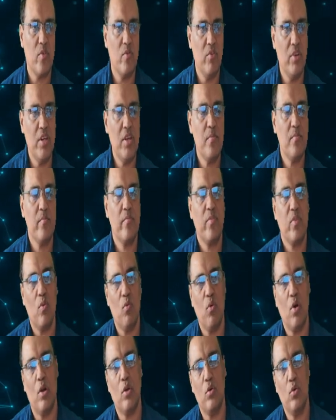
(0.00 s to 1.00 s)
we
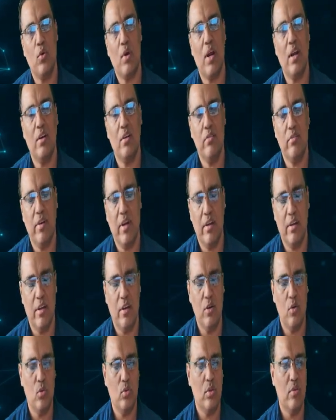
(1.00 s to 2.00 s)
want to kind of get
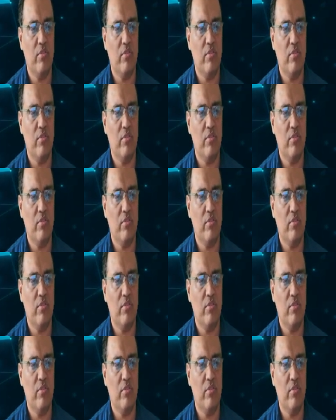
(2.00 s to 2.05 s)
into.